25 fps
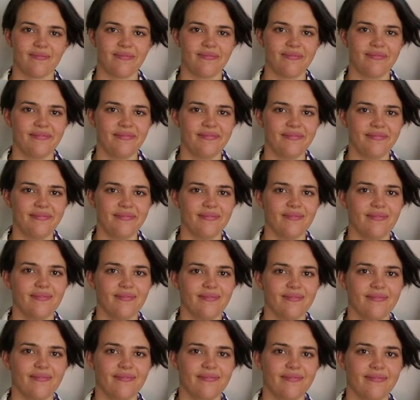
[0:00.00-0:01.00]

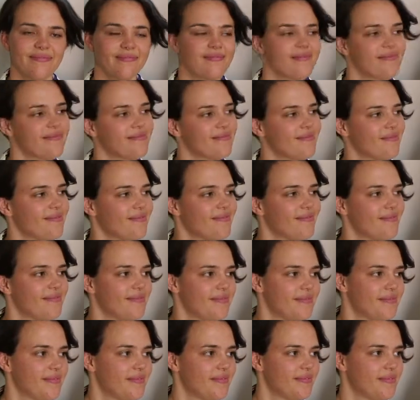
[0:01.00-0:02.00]

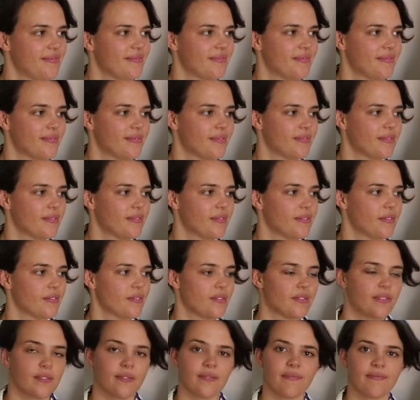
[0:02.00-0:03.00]

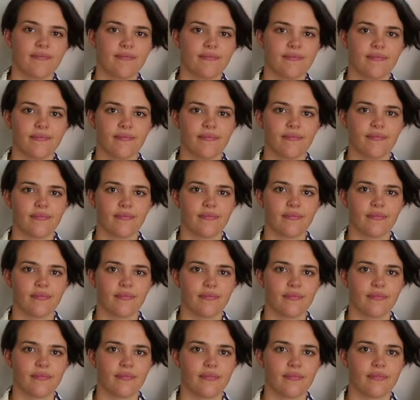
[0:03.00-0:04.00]

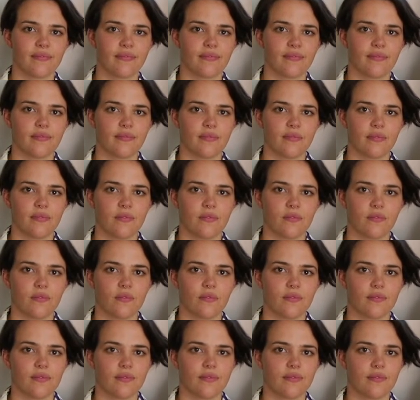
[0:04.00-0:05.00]

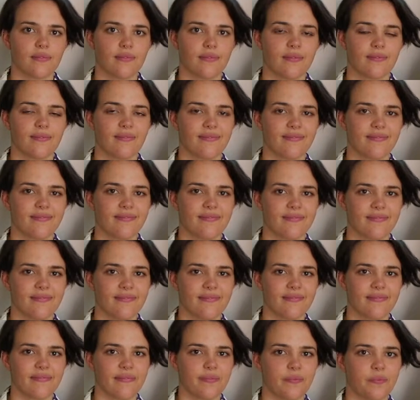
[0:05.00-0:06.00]

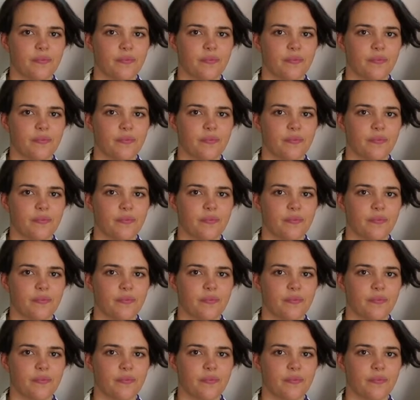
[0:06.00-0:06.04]
(not speaking)